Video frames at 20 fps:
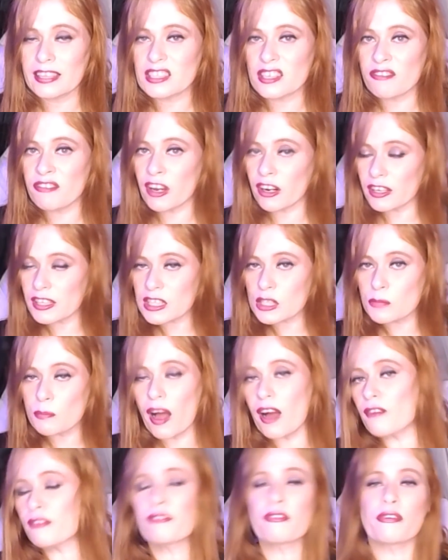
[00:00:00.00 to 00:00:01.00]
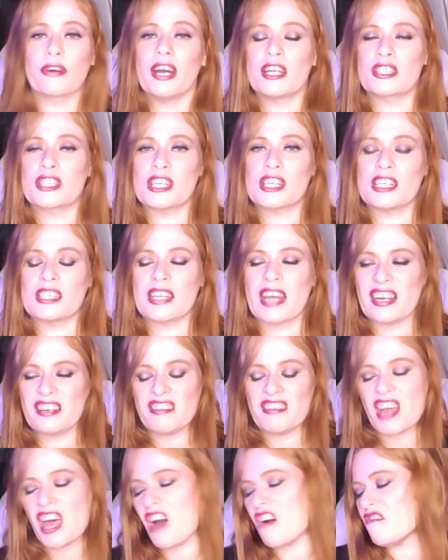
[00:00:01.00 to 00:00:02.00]
It's a very small fringe that is
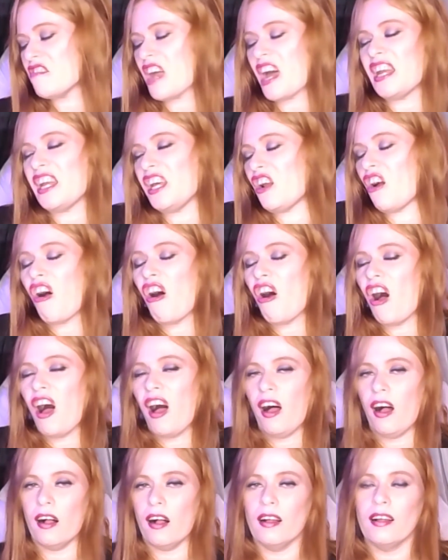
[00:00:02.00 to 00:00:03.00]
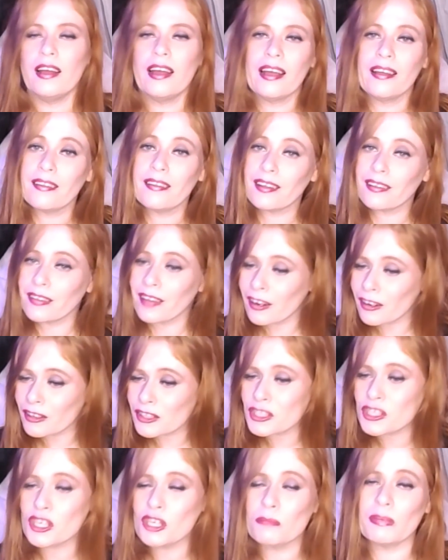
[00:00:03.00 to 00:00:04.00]
like, no, not at all. And then
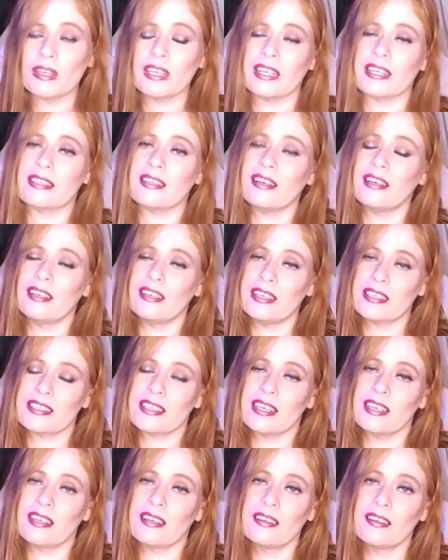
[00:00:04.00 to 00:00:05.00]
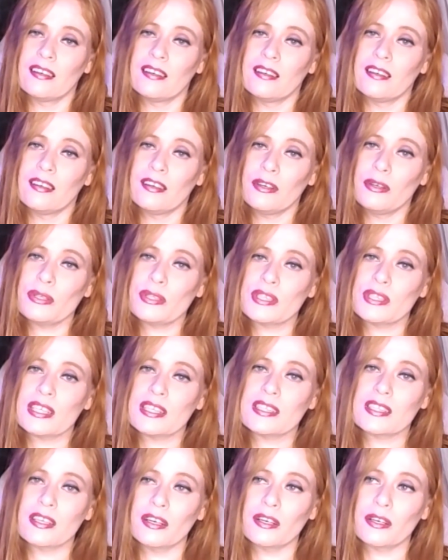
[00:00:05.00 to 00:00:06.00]
there's you, Alyssa, who
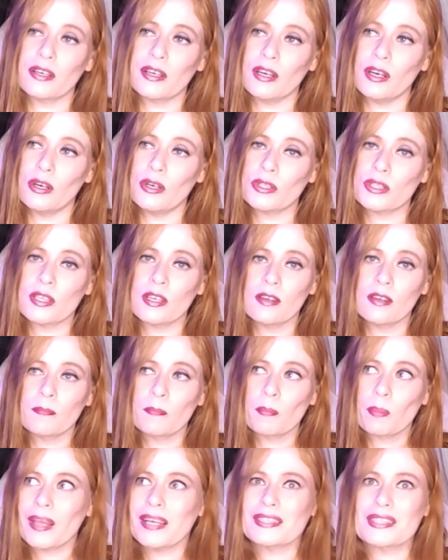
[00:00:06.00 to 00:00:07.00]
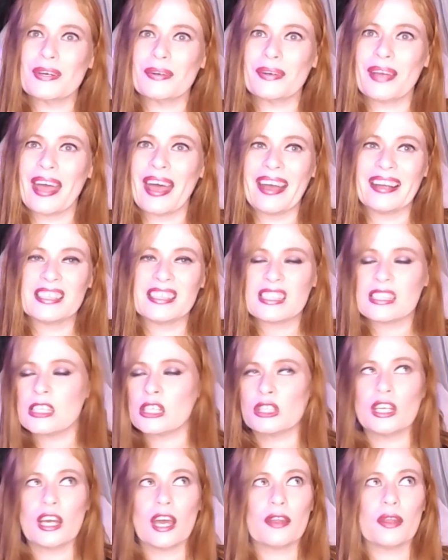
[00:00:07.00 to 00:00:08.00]
sits there and goes, it's okay, just
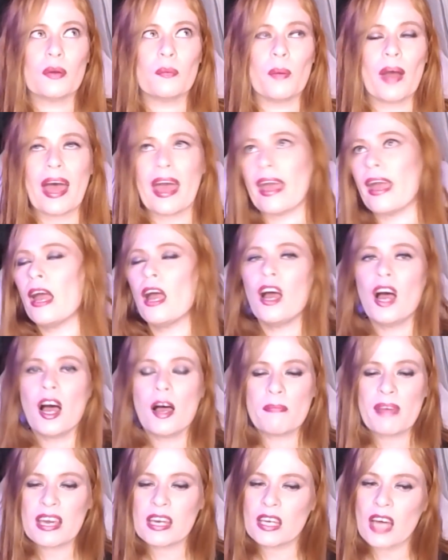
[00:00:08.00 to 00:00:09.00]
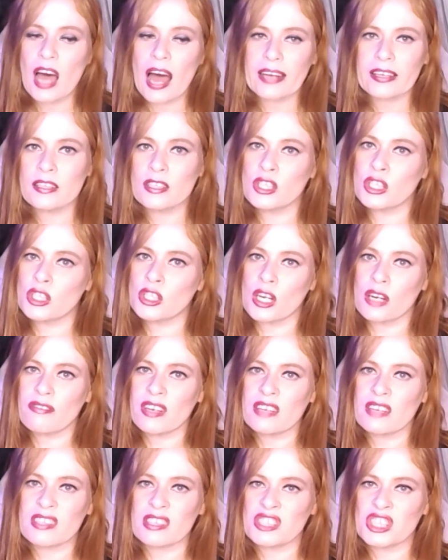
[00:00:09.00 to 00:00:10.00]
look the other way. Oh my God,
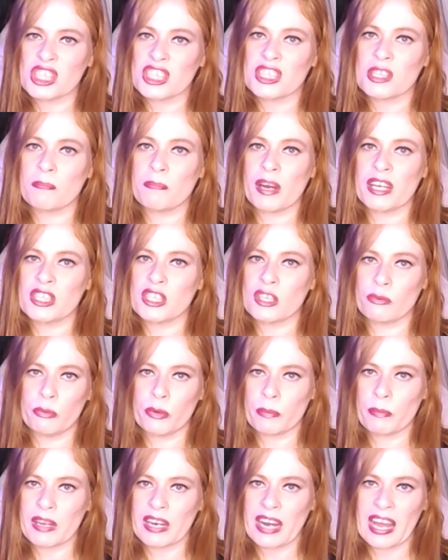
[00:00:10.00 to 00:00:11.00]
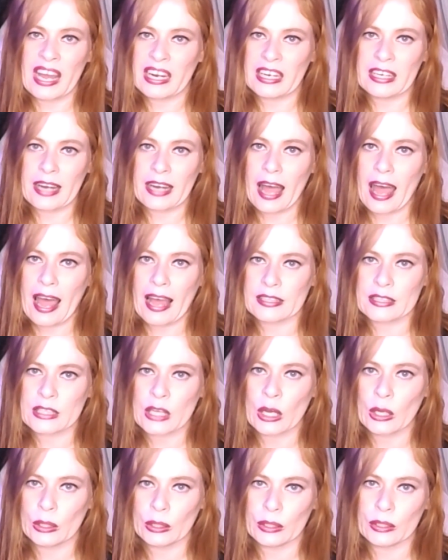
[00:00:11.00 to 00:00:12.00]
conservatives are just a bunch of woman-hating
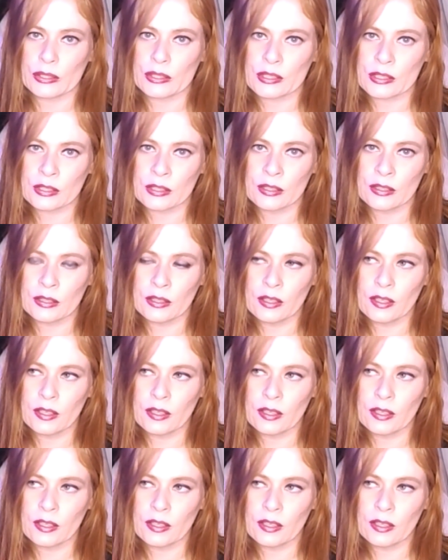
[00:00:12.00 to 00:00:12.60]
assholes.